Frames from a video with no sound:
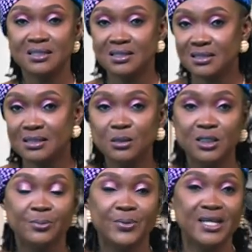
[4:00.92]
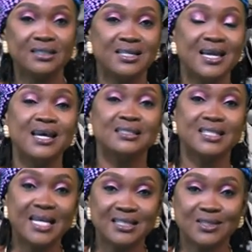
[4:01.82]
the silk paint,
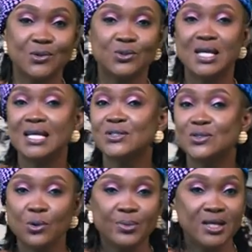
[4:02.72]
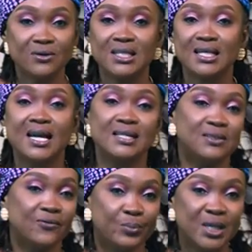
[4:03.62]
text coat, and so many other kinds
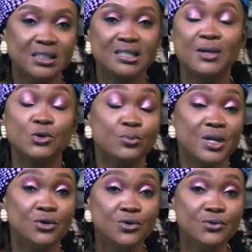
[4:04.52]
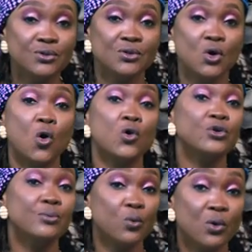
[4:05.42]
of paints that you may use or
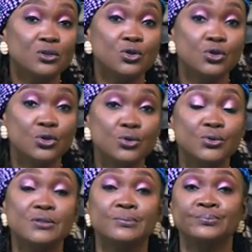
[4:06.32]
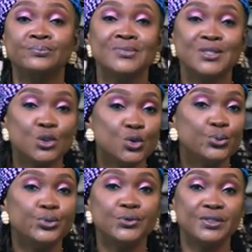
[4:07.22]
you may want to use to
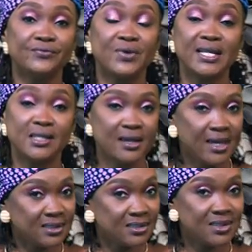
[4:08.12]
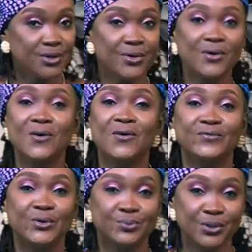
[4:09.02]
beautify the exterior of
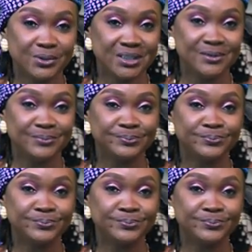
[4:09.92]
your building.